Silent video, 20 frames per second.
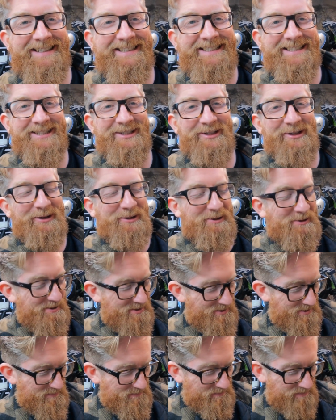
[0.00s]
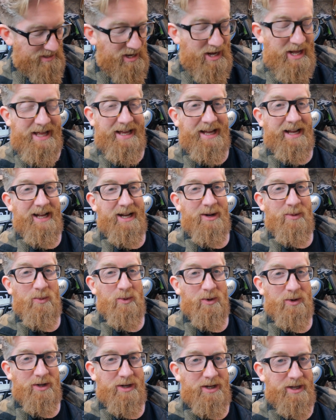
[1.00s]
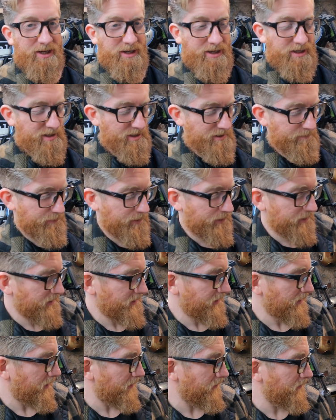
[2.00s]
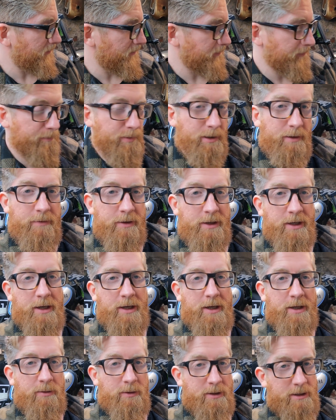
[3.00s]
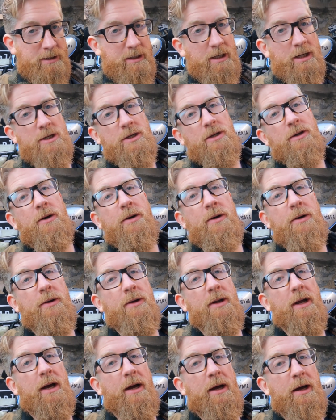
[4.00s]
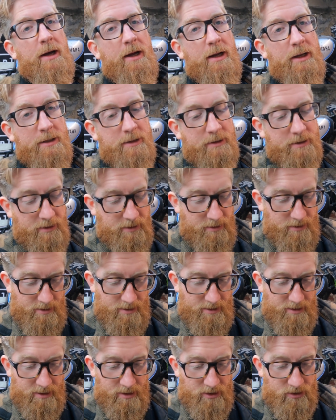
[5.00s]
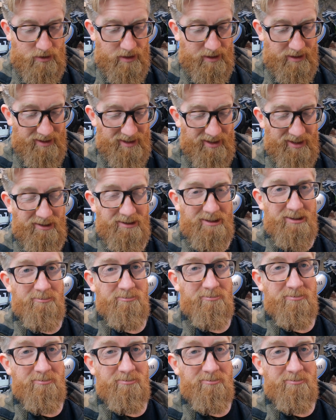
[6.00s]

So we're gonna put some PVA release agent on and try again,